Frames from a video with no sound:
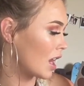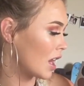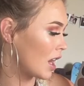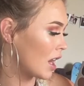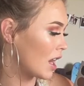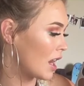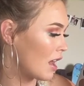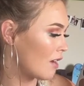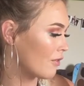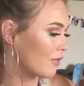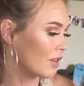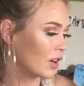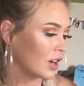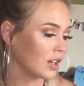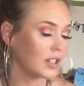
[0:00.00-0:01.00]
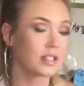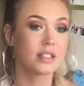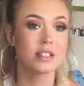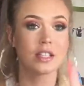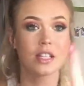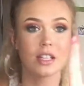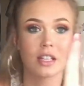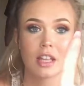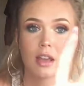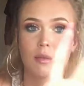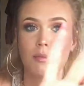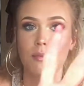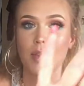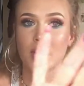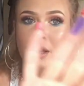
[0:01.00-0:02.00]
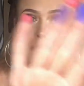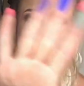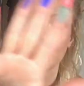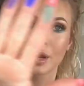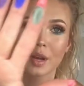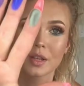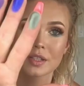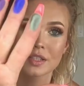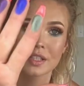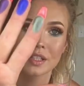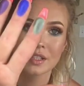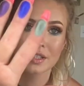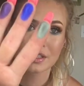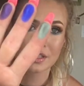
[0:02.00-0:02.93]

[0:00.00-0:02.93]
never seen them in person,